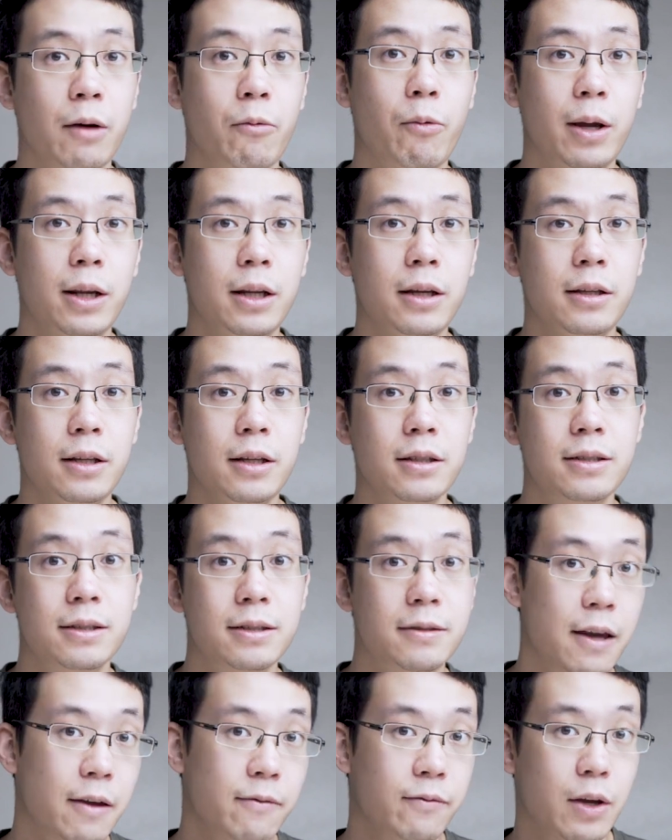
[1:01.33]
whether
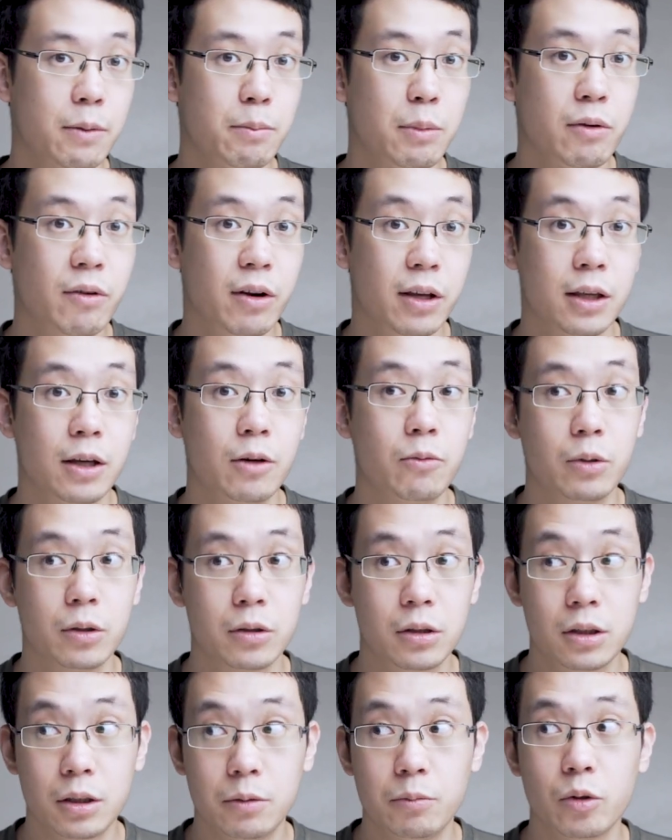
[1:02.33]
this NVMe right here will
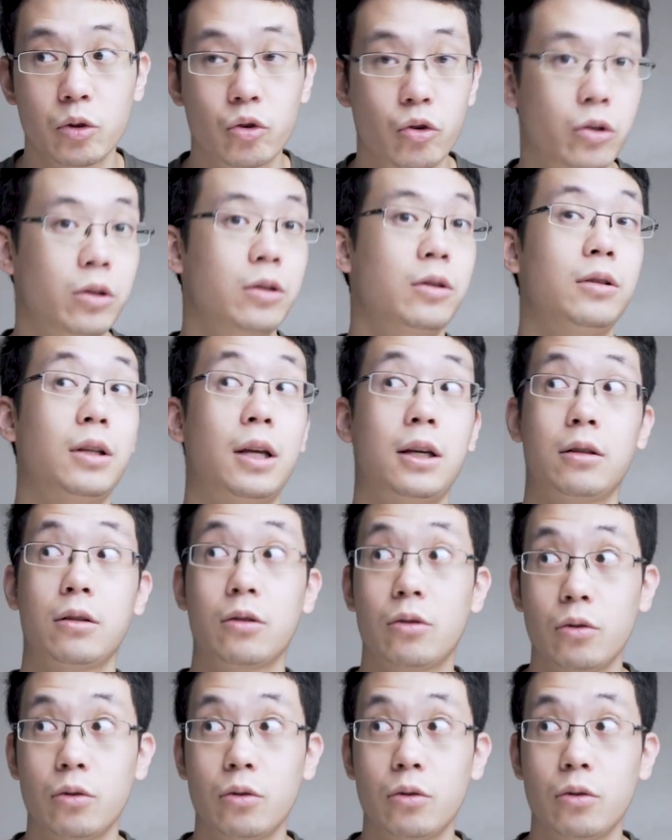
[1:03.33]
thermal throttle like